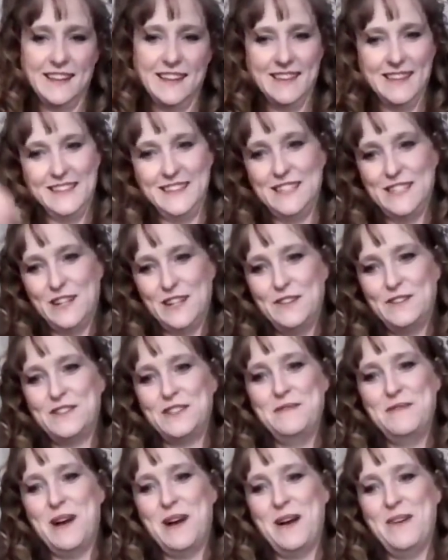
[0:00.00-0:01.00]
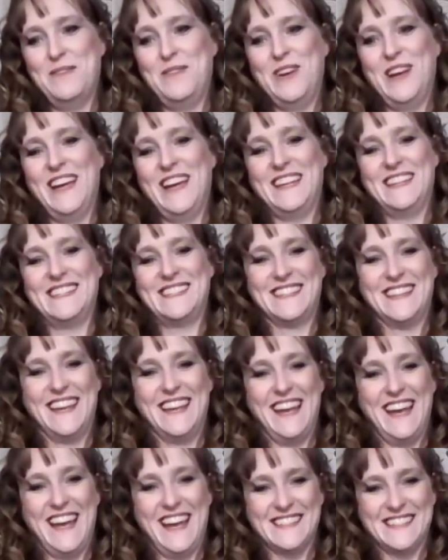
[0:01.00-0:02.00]
and served them up as,
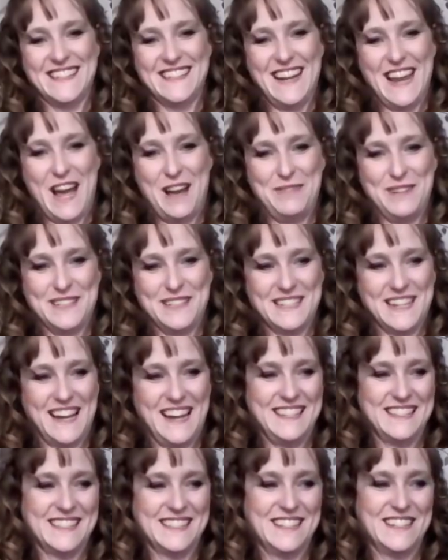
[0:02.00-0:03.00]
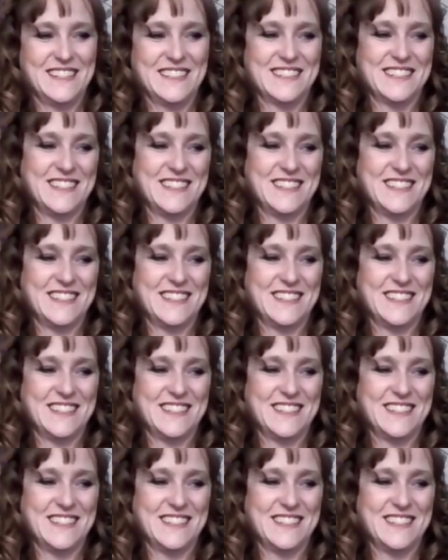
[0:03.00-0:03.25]
as an appetizer.